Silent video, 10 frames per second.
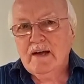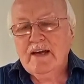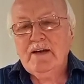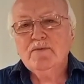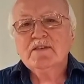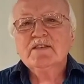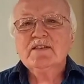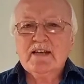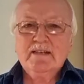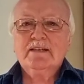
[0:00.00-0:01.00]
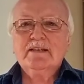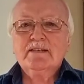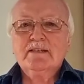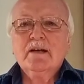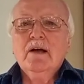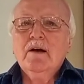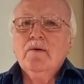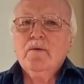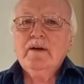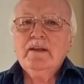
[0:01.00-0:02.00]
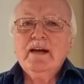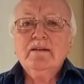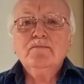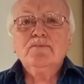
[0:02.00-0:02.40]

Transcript: He was sinless we then